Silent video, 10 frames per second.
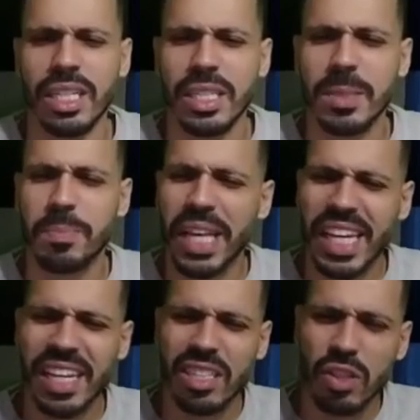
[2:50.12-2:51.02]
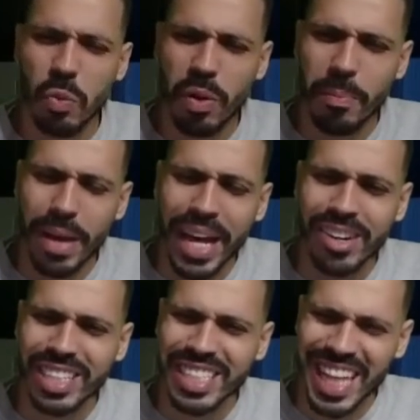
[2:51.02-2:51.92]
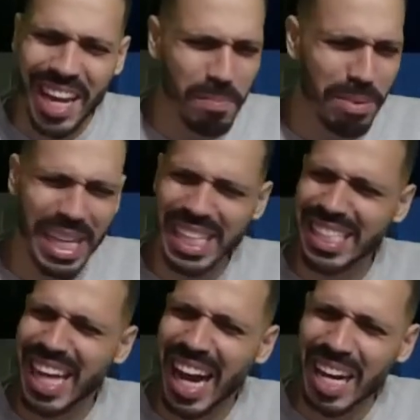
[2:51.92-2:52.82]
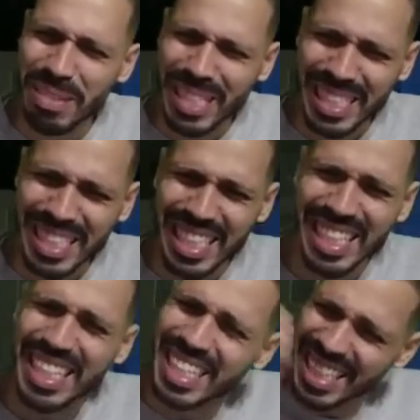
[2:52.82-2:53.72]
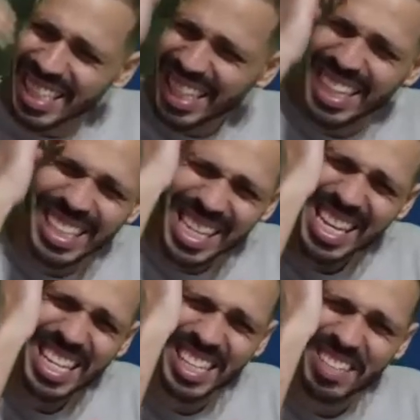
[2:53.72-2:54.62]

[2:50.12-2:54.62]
Speaking of doing better, is that a pink diamond? Is it?